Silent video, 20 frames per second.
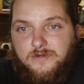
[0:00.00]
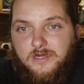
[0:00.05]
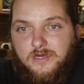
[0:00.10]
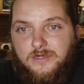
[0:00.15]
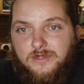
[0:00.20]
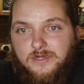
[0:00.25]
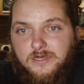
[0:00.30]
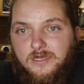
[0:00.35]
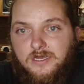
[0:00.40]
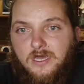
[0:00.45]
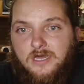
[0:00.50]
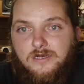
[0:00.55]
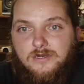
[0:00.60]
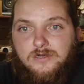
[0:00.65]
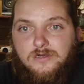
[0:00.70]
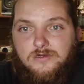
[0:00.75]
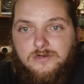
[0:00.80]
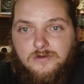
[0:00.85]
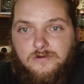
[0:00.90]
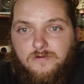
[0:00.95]
I think, I don't
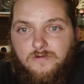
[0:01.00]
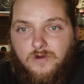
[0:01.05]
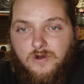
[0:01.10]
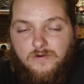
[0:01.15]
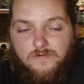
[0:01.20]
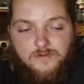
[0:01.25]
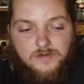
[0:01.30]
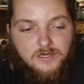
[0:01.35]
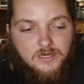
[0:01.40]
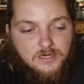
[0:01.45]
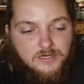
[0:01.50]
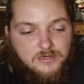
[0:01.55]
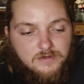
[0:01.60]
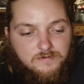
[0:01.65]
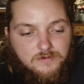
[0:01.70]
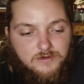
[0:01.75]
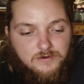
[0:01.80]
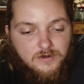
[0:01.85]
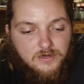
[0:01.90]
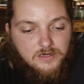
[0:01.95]
know. Don't quote me. I could
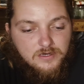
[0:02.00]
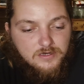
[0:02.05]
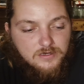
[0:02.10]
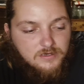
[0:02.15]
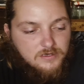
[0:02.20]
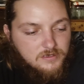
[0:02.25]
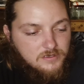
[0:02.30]
be wrong.